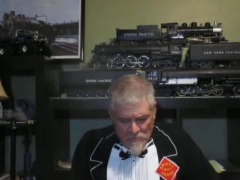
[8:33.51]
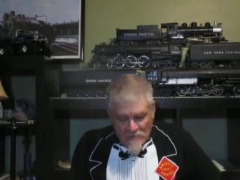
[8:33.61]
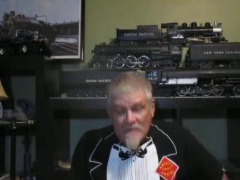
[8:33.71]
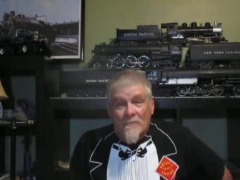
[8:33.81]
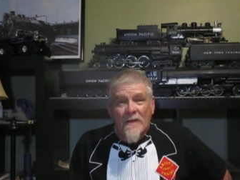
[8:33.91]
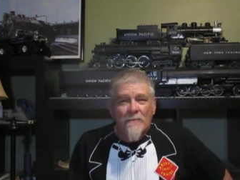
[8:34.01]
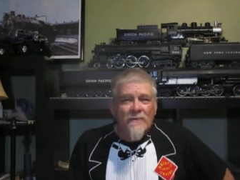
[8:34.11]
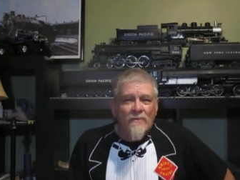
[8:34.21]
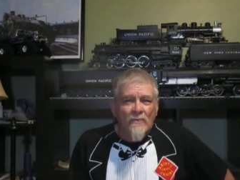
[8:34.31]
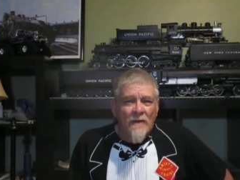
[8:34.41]
It may be
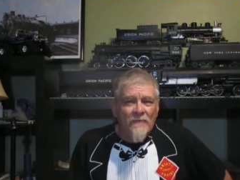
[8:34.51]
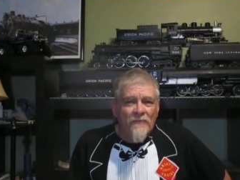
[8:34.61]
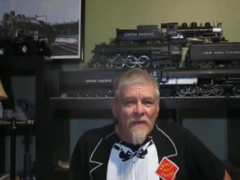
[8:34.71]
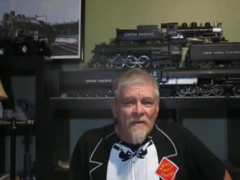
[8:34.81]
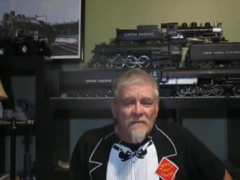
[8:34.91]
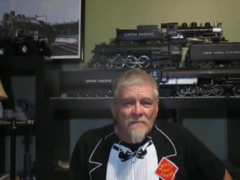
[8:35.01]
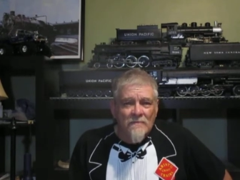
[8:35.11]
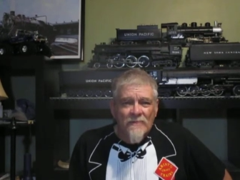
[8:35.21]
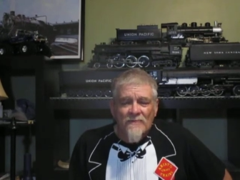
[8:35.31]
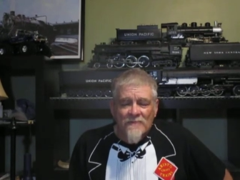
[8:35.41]
the right thing,
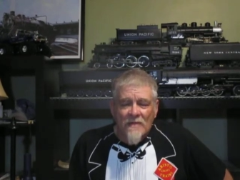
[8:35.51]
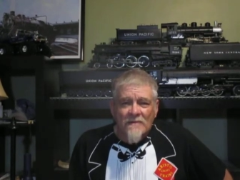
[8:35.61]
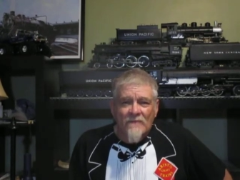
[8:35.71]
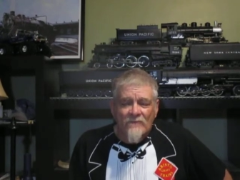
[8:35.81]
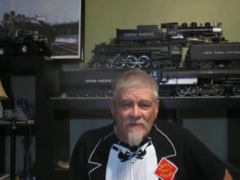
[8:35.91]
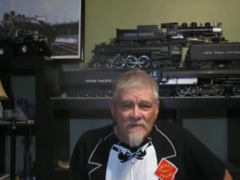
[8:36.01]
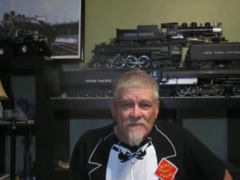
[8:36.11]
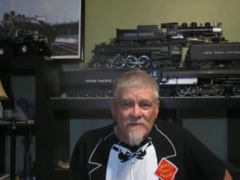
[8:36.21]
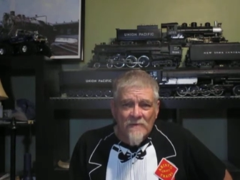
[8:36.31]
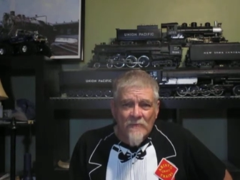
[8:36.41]
but you sound like a
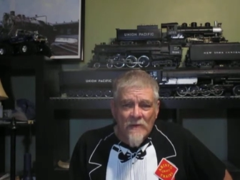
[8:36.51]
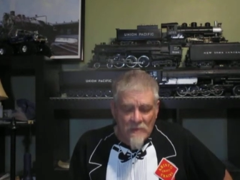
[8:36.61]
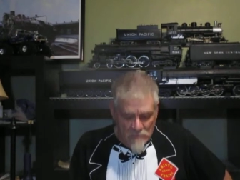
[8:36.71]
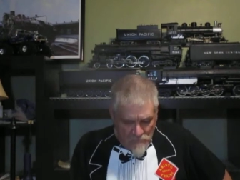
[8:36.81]
Pharisee to me.